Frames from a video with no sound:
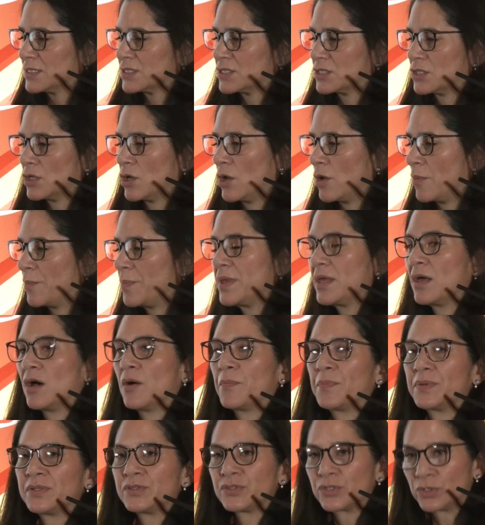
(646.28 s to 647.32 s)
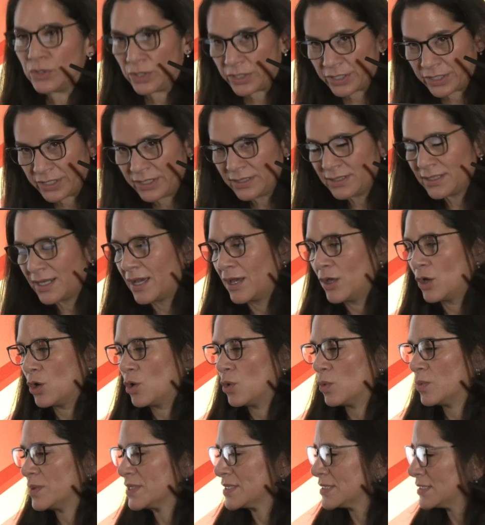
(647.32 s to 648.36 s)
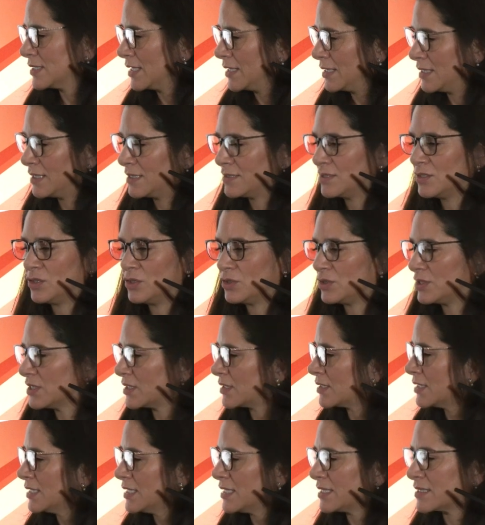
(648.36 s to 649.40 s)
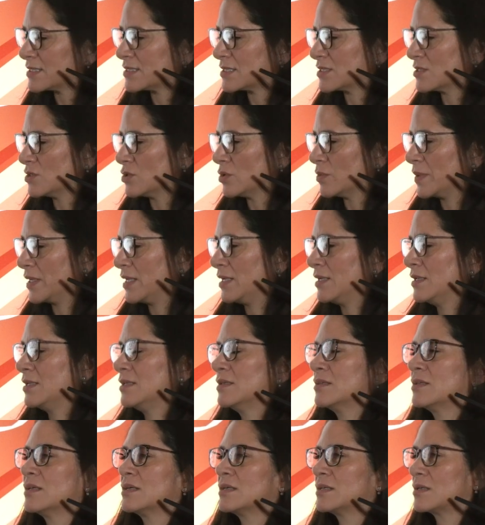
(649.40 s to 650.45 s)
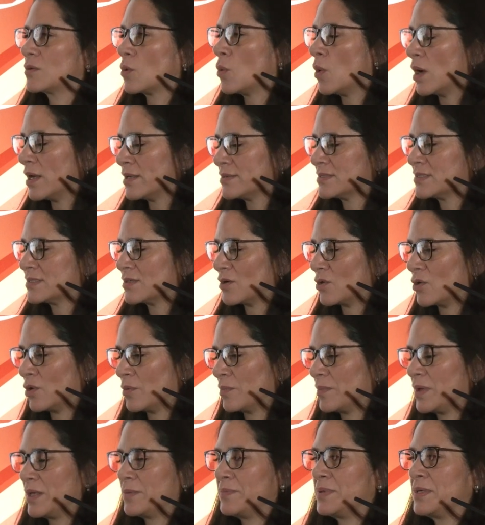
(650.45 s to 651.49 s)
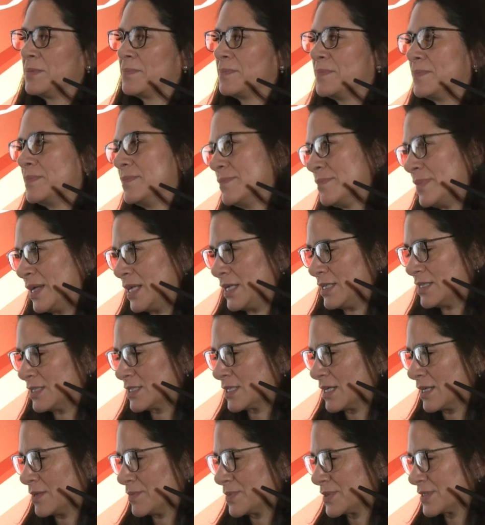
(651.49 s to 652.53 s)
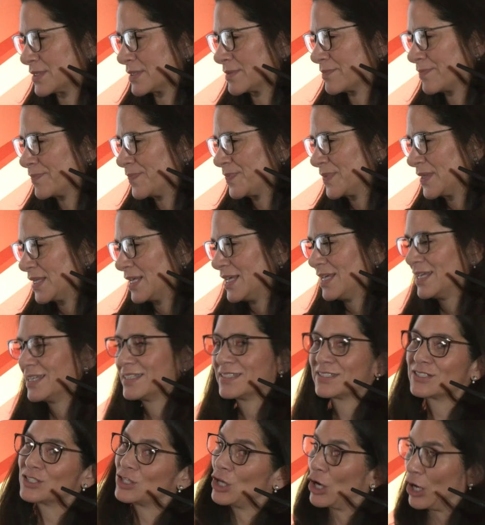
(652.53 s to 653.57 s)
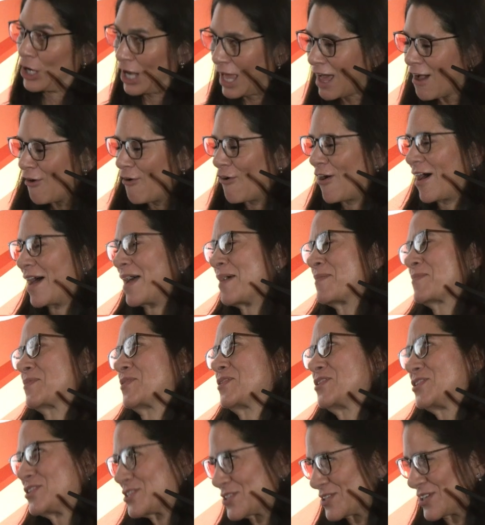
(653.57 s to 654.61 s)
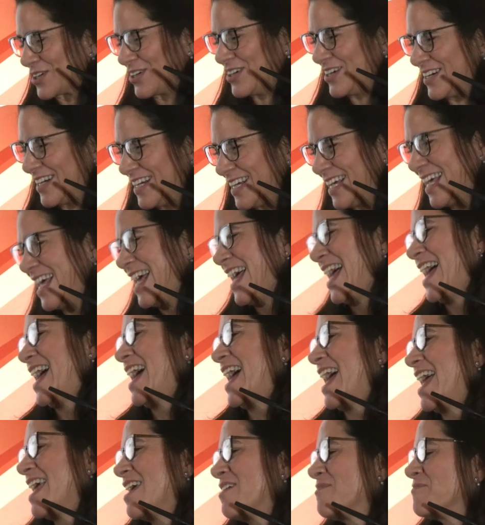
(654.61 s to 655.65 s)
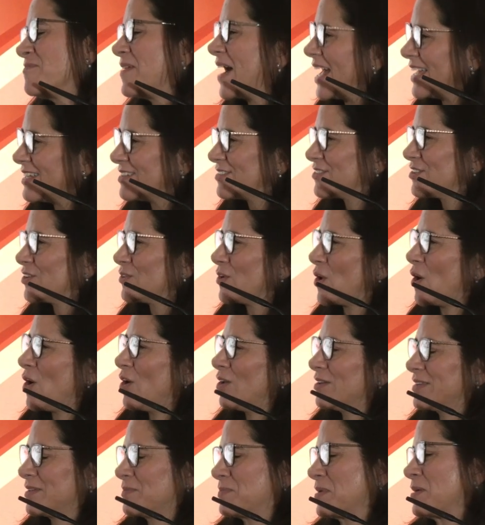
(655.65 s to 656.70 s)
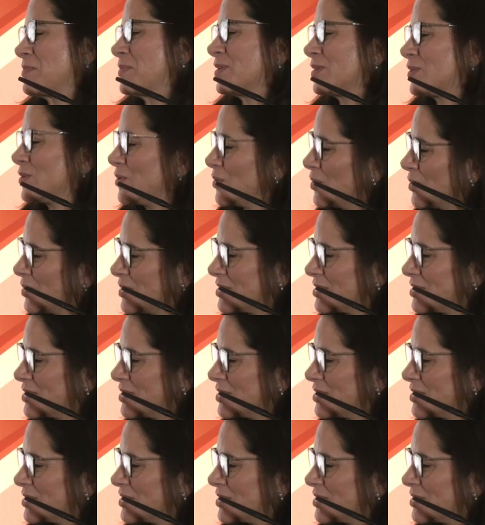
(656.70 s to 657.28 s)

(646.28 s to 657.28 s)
So be open to learn. I always say that new techniques, you may need it once or maybe many times. So now I'm going to invite to all the people who